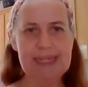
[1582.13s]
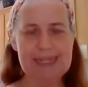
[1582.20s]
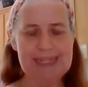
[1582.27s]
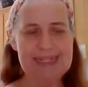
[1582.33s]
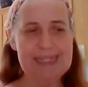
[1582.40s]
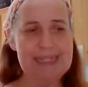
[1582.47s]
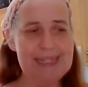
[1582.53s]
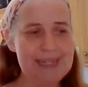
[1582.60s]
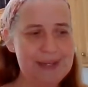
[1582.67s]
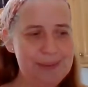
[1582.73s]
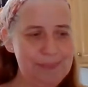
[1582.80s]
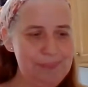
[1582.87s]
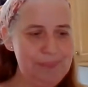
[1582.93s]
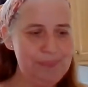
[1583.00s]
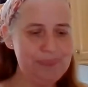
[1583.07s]

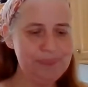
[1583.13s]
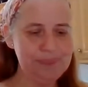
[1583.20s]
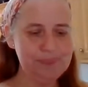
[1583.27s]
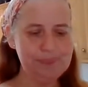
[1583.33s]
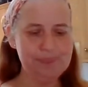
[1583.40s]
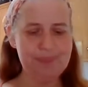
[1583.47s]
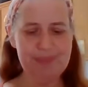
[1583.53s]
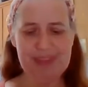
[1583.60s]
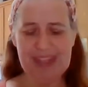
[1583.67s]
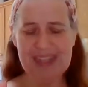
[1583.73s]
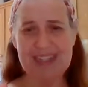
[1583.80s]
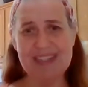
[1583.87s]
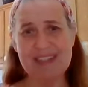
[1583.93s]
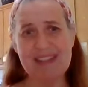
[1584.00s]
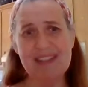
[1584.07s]
Yep. He
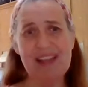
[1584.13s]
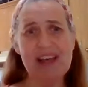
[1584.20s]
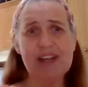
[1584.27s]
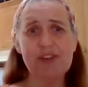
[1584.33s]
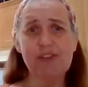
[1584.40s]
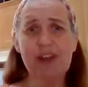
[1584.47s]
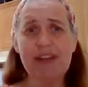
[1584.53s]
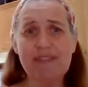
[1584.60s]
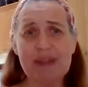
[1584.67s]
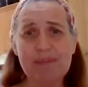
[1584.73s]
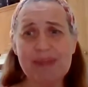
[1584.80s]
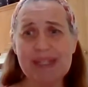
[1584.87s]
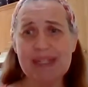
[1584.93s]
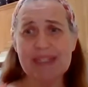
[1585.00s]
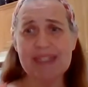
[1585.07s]
does a lot of driving
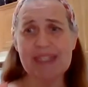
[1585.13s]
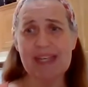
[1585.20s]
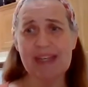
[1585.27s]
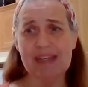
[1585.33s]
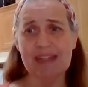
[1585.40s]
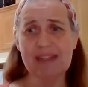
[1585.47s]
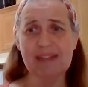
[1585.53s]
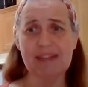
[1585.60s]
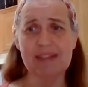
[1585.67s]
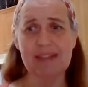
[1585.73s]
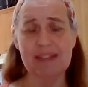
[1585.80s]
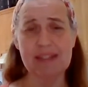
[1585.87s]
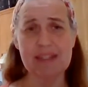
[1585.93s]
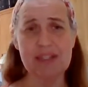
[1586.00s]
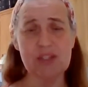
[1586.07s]
because
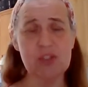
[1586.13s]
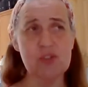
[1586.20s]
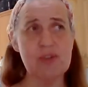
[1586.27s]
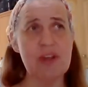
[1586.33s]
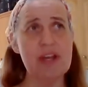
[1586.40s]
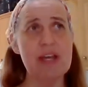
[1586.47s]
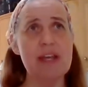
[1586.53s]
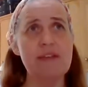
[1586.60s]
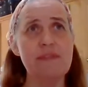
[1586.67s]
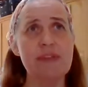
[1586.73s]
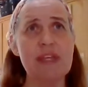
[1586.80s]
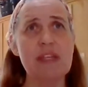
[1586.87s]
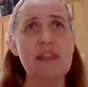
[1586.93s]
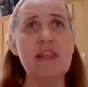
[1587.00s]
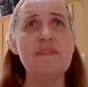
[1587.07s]
his drive,
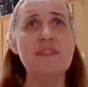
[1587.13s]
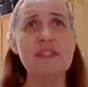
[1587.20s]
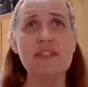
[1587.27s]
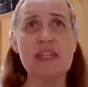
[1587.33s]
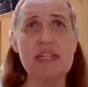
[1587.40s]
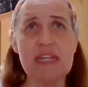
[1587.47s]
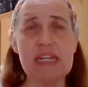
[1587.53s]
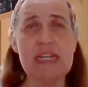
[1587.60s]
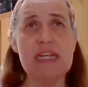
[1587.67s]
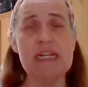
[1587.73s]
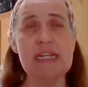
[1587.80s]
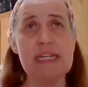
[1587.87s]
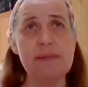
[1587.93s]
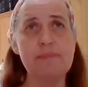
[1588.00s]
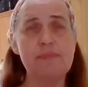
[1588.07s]
he left Sunday
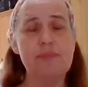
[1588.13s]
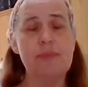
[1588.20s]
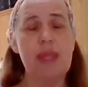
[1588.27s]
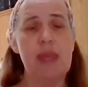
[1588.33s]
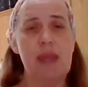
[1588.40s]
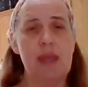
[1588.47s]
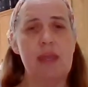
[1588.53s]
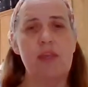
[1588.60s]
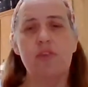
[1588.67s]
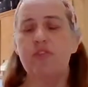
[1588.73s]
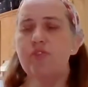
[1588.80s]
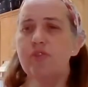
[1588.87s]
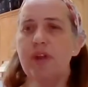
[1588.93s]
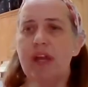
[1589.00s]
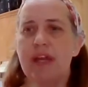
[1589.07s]
night. His
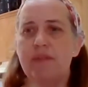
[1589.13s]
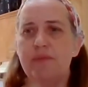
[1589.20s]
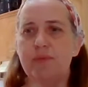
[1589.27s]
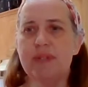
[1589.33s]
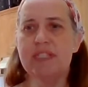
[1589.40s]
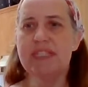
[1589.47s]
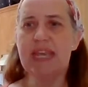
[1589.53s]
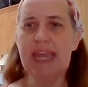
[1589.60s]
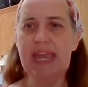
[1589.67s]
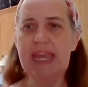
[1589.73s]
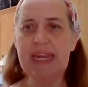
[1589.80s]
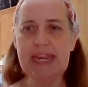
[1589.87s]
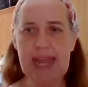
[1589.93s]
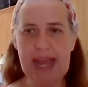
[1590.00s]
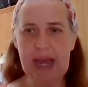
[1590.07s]
drive was
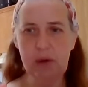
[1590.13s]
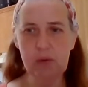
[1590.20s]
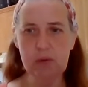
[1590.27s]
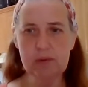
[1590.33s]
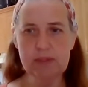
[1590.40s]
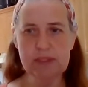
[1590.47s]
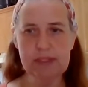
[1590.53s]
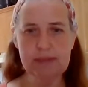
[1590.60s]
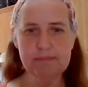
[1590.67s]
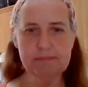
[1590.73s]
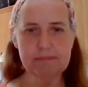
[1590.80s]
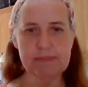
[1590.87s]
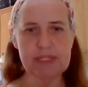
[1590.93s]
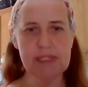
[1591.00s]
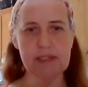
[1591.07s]
8 hours
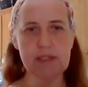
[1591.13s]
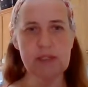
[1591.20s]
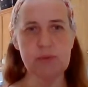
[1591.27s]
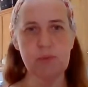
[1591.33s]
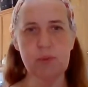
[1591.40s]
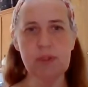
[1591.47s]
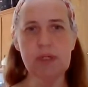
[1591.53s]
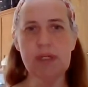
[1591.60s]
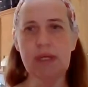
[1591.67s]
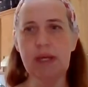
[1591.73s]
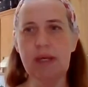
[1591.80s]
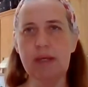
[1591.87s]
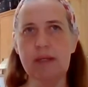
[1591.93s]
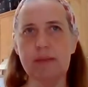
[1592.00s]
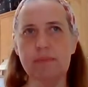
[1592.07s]
to get to work.
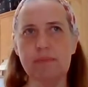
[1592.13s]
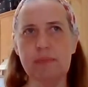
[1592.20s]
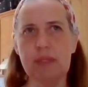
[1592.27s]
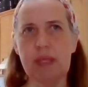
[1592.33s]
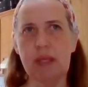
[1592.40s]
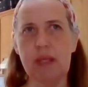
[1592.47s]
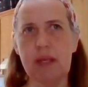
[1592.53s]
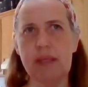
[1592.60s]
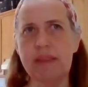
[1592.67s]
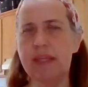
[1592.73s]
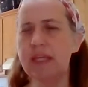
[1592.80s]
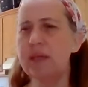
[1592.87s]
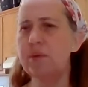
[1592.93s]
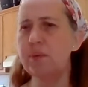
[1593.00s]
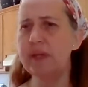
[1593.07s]
And I think
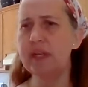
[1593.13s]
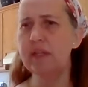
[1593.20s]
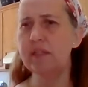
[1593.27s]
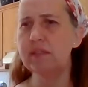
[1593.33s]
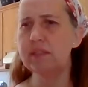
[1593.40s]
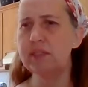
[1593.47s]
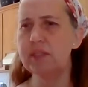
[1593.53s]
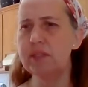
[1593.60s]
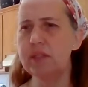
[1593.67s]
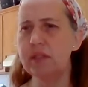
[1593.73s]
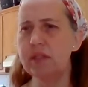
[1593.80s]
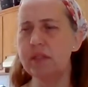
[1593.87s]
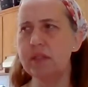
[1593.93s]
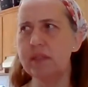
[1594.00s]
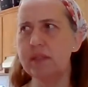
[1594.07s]
he went
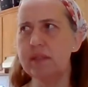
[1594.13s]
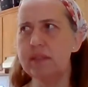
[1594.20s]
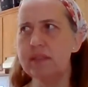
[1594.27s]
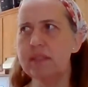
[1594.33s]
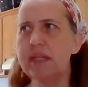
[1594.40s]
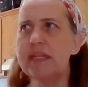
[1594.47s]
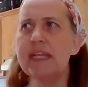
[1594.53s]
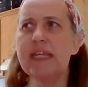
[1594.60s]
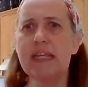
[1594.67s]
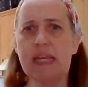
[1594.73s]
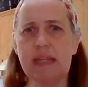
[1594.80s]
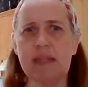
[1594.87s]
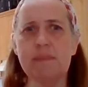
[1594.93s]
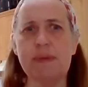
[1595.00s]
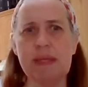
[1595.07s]
to Sunday, he
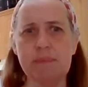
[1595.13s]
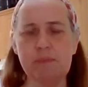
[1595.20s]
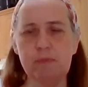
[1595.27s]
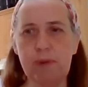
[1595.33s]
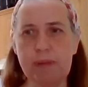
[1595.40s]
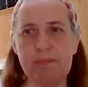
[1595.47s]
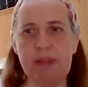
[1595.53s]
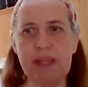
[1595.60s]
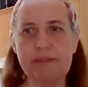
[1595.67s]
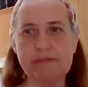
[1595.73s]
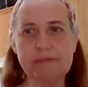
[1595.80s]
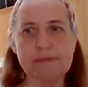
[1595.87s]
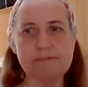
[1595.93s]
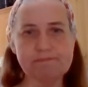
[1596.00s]
had to be in Red Bluff.